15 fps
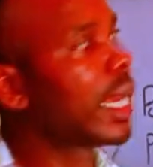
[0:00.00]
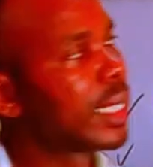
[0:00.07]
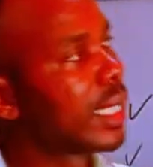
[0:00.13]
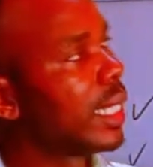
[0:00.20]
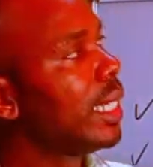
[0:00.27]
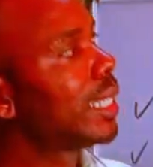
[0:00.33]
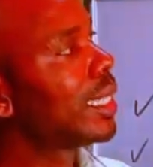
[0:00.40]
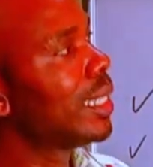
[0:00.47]

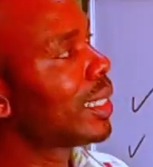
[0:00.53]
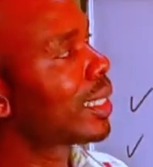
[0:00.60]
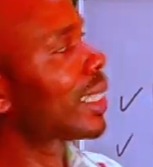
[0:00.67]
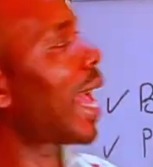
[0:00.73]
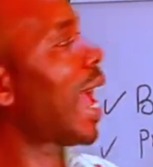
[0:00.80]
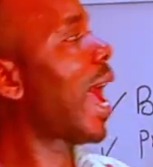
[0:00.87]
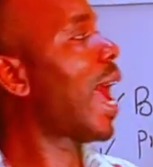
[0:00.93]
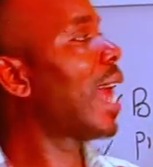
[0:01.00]
that it
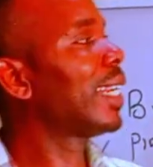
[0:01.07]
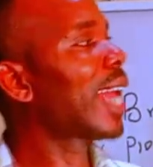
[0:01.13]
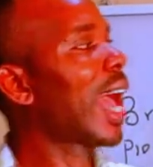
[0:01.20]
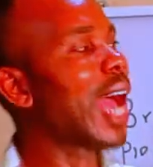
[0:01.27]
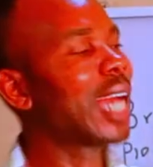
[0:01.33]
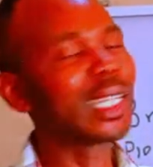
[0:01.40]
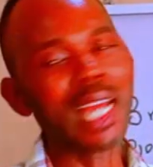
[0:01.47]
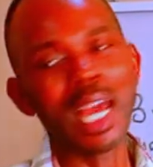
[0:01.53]
is
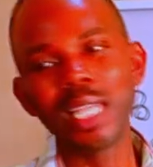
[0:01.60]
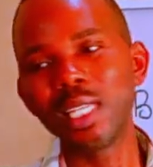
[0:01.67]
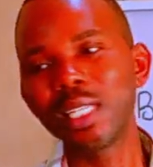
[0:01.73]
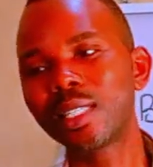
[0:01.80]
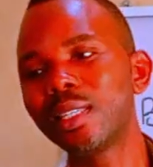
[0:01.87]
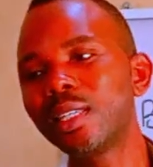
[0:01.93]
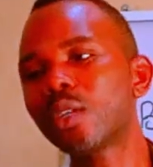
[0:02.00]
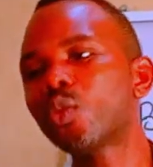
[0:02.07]
an
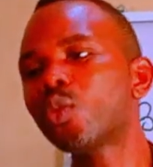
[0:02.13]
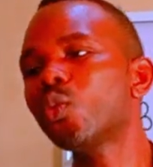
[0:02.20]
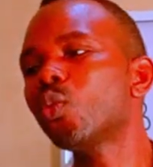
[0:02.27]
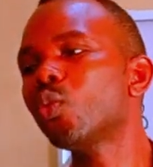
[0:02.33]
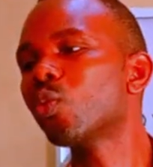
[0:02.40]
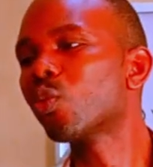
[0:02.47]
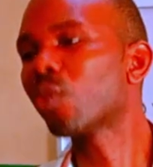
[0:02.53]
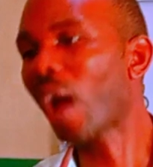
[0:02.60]

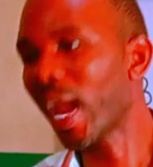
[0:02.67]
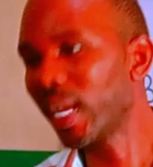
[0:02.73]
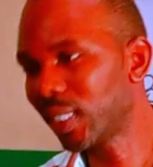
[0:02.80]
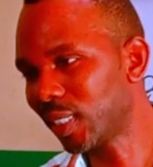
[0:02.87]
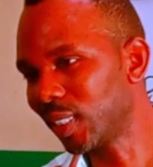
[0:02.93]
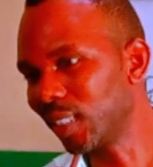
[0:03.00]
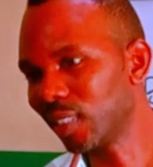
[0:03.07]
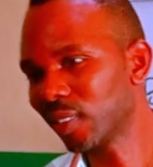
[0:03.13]
analytical
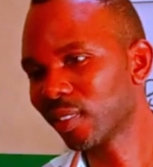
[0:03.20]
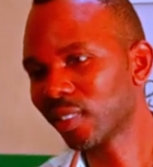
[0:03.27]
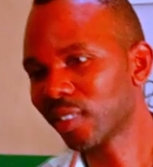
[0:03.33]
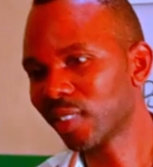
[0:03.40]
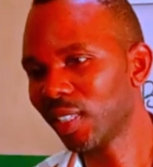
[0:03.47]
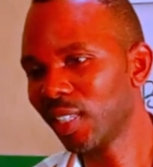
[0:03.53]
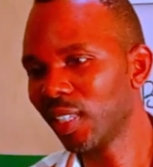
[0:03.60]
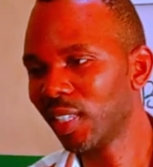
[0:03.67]
writing.
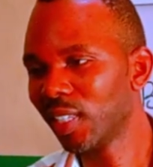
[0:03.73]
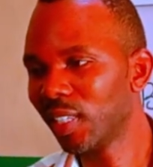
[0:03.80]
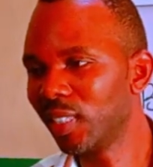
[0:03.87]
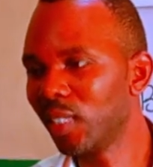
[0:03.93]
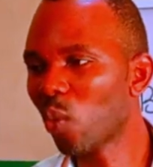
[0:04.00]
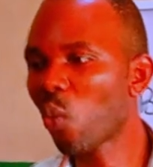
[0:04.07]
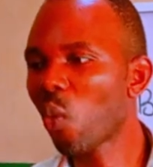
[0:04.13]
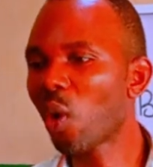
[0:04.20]

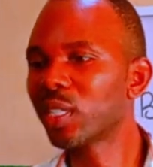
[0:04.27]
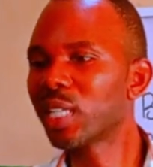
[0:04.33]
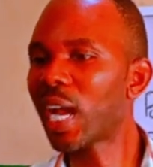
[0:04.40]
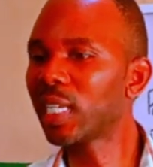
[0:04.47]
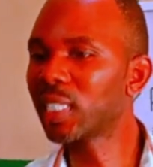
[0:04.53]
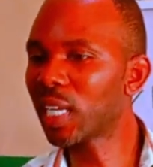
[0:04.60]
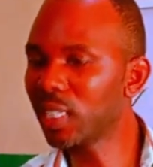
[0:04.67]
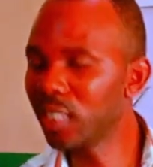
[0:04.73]
The word
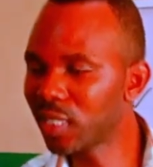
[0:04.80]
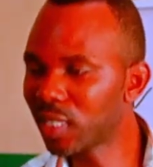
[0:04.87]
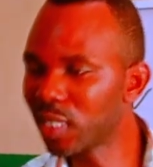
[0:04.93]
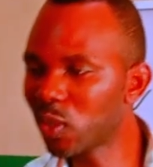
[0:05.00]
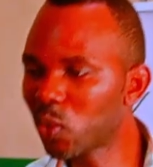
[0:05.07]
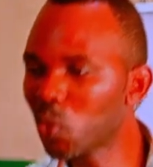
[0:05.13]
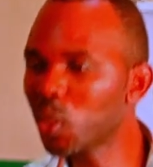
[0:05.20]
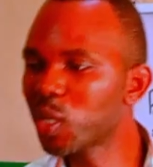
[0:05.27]

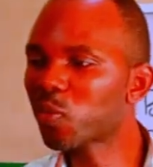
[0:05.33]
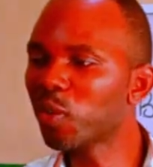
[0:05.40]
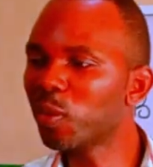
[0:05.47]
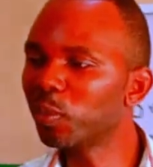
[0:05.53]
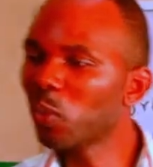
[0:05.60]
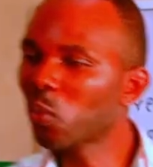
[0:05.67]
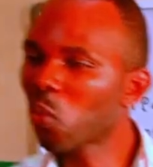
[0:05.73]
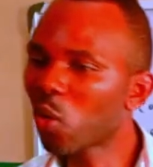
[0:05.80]
analytical is
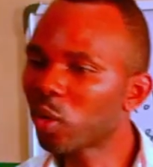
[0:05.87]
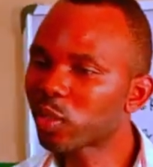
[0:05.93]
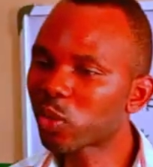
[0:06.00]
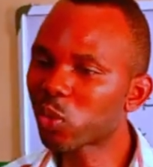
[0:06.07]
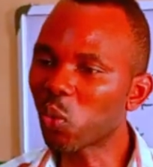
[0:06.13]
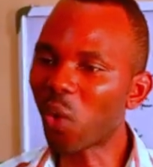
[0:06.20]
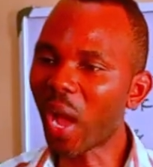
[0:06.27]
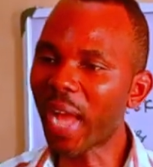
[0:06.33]
from the word
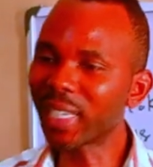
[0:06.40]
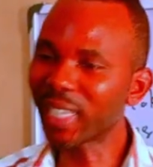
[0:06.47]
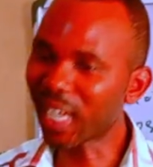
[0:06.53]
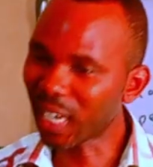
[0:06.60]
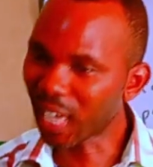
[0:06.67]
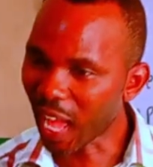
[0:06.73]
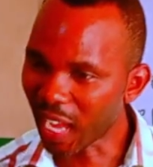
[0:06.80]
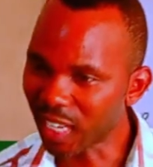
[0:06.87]
to
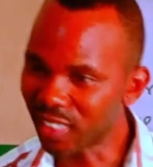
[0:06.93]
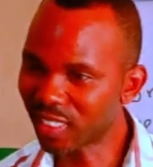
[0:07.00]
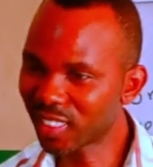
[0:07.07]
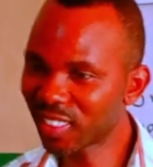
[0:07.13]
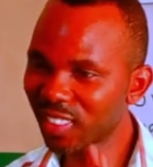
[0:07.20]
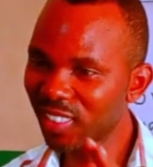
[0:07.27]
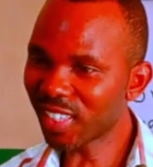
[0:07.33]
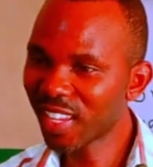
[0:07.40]

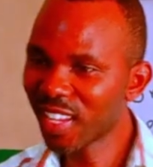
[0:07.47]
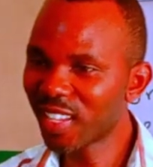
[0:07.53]
analyze.